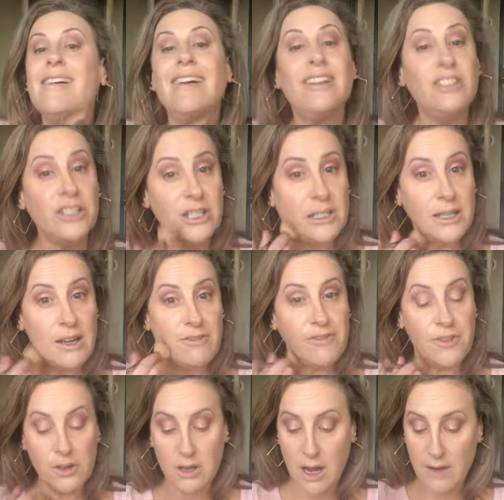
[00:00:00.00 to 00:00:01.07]
and you're gonna get
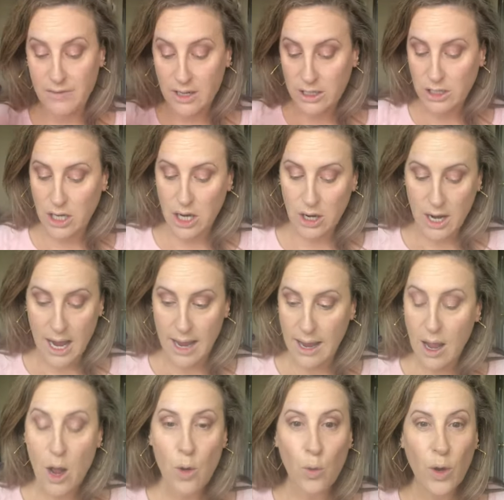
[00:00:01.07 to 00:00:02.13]
full coverage. Okay,
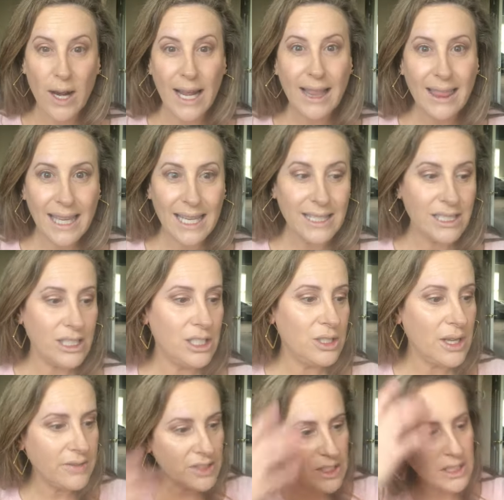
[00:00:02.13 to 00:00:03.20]
what I like to do
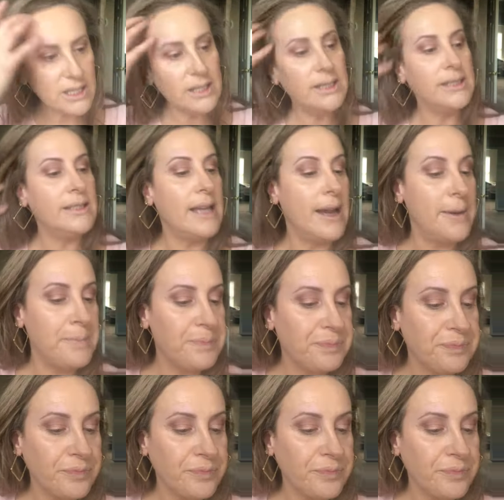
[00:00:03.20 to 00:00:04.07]
after this step,